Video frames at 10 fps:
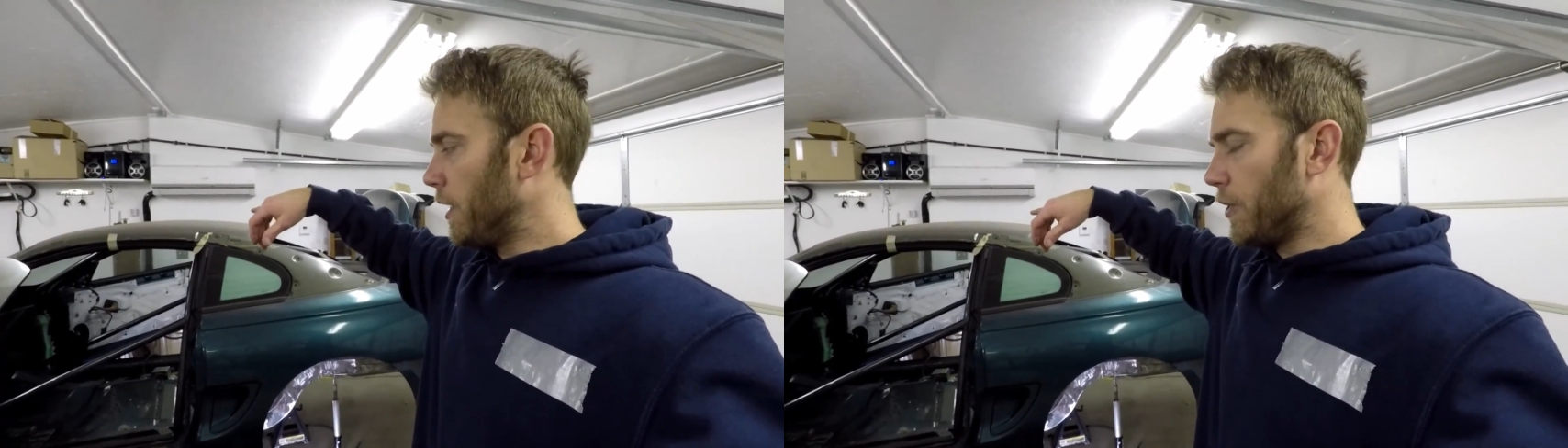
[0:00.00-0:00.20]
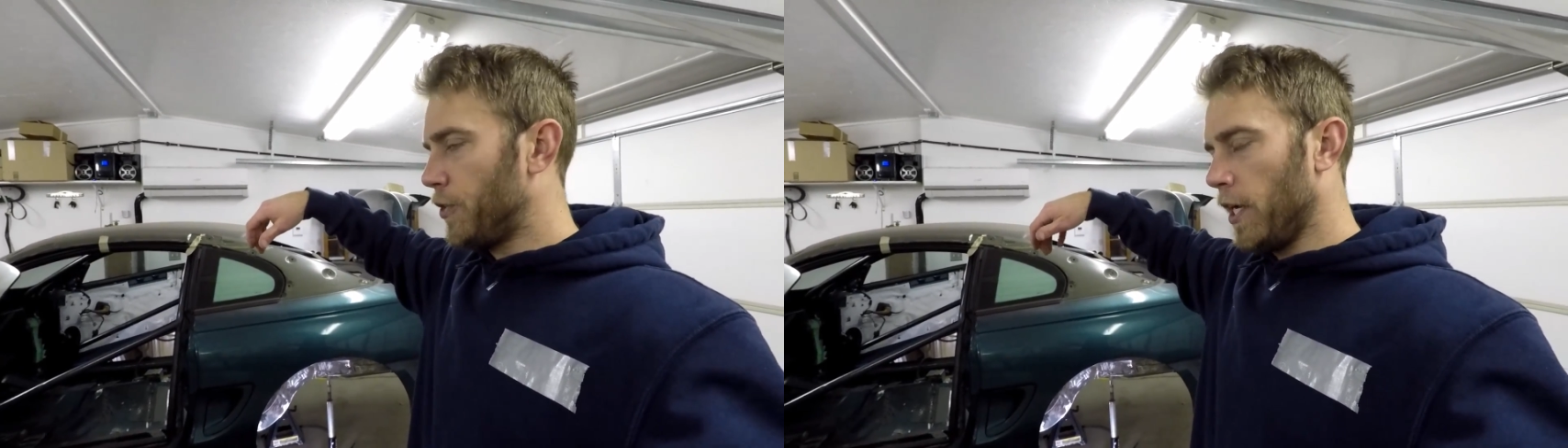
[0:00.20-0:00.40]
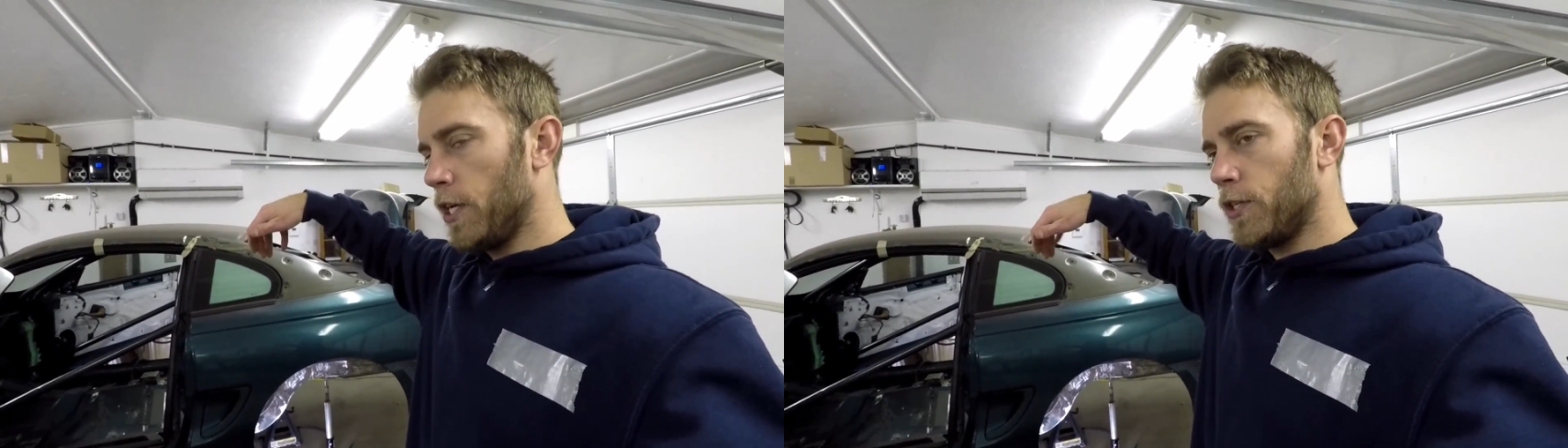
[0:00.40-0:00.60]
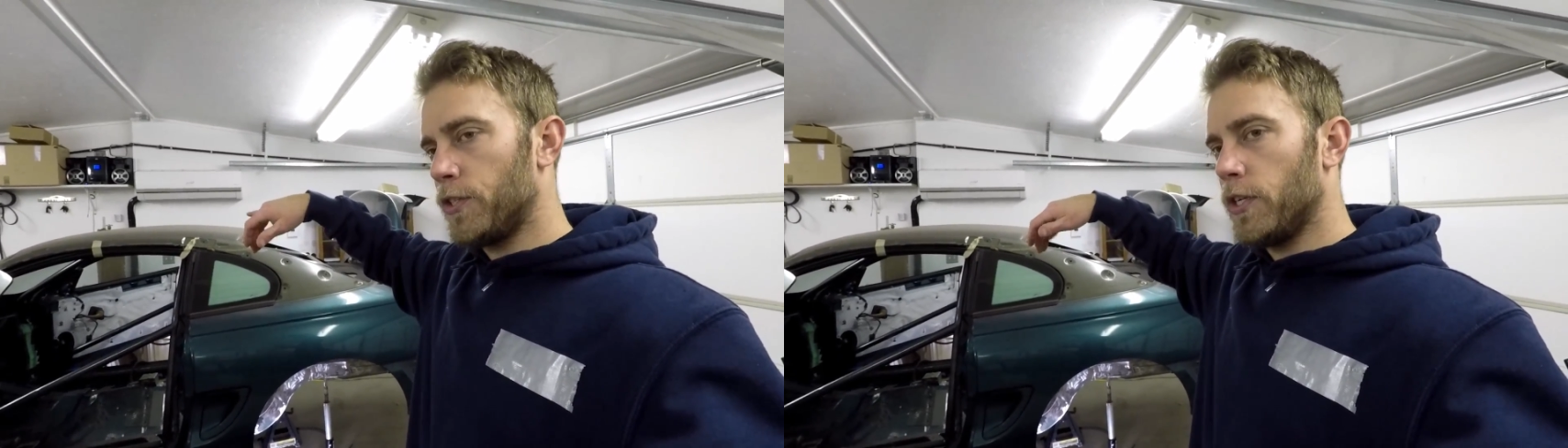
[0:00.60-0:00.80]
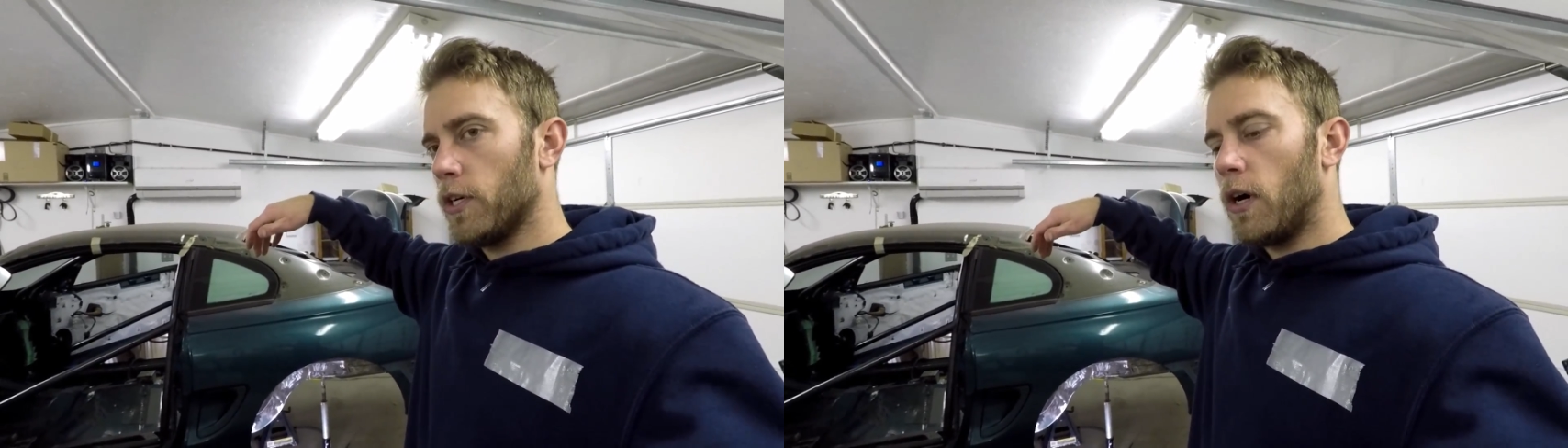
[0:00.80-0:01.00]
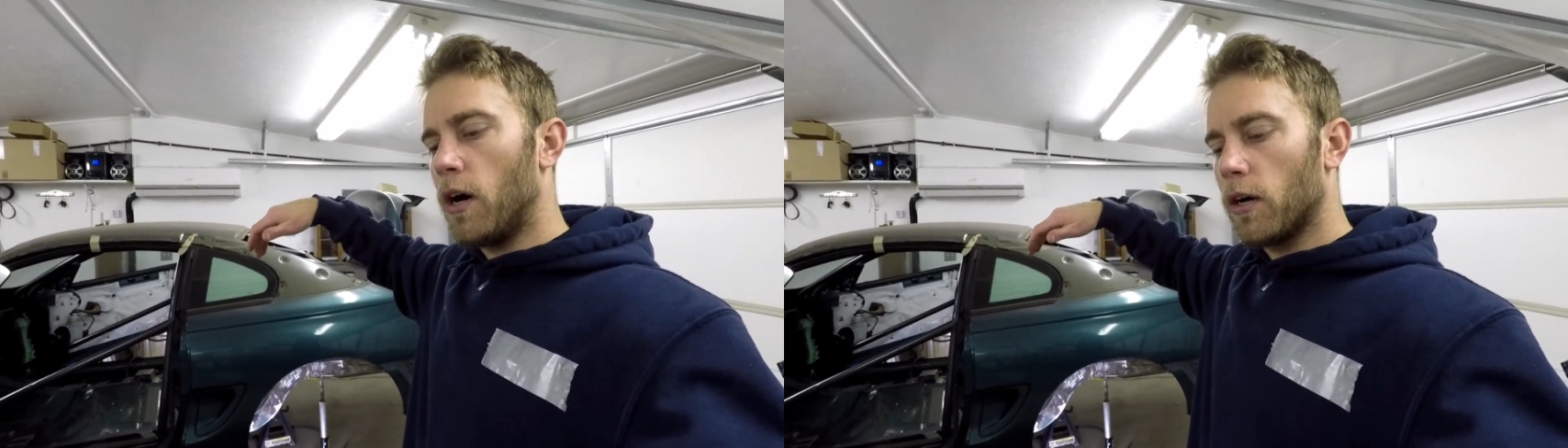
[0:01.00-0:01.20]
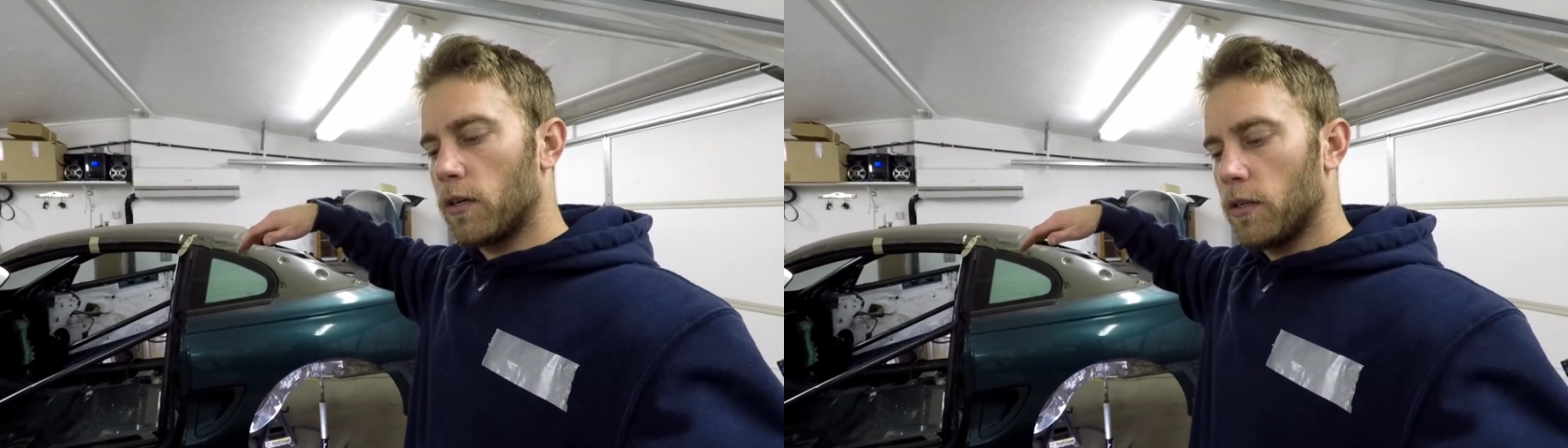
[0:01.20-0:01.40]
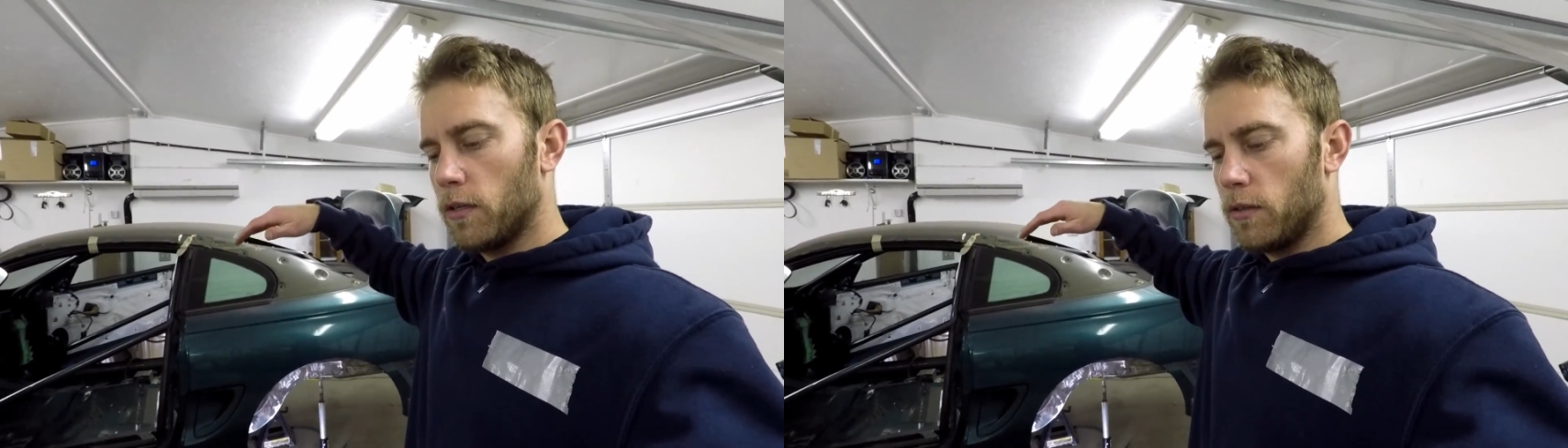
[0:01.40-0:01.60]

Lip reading: it changes your arc